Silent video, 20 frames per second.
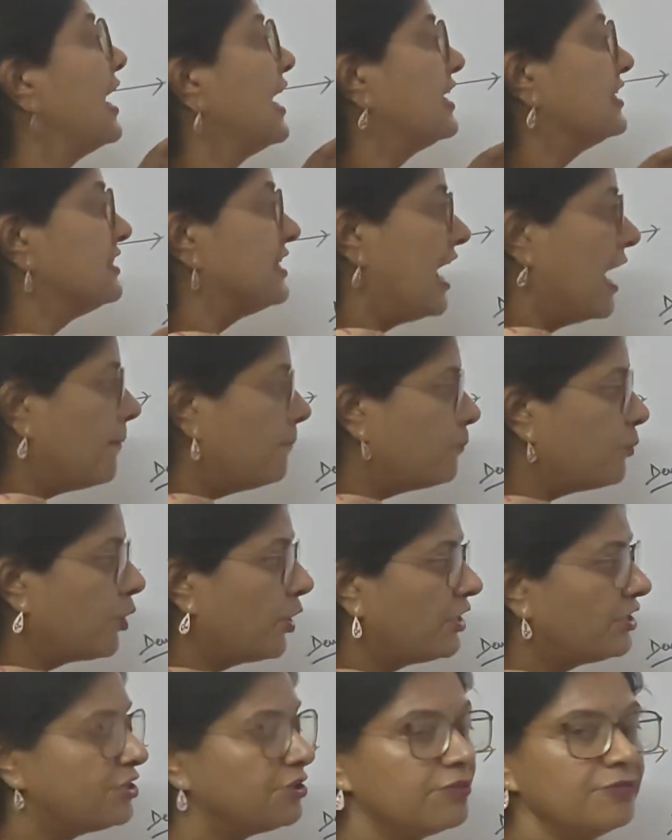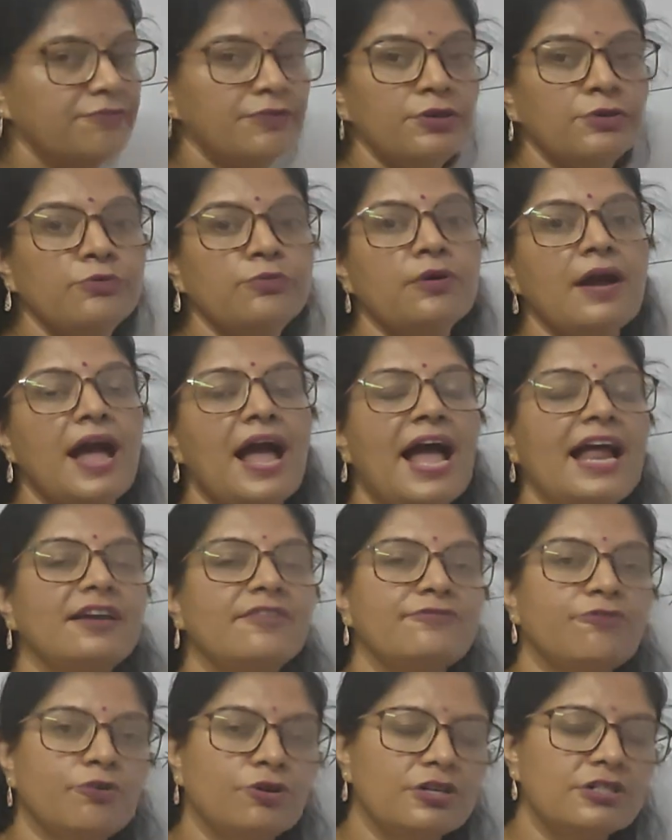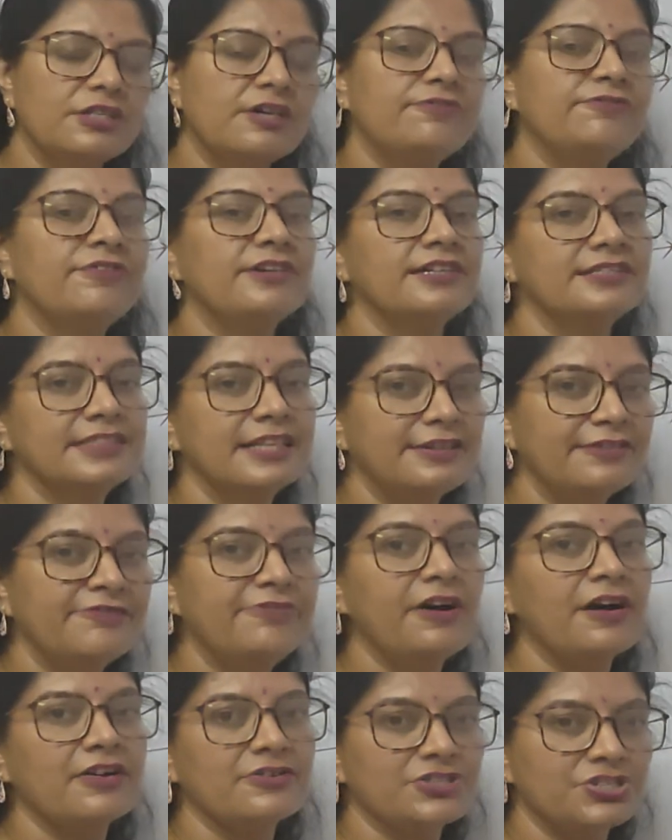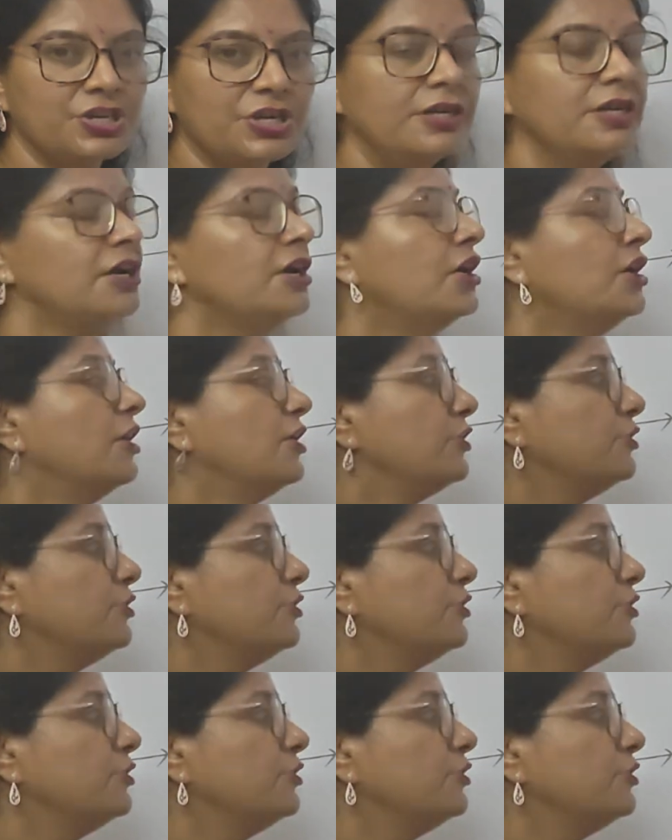exam point of view, and for the further function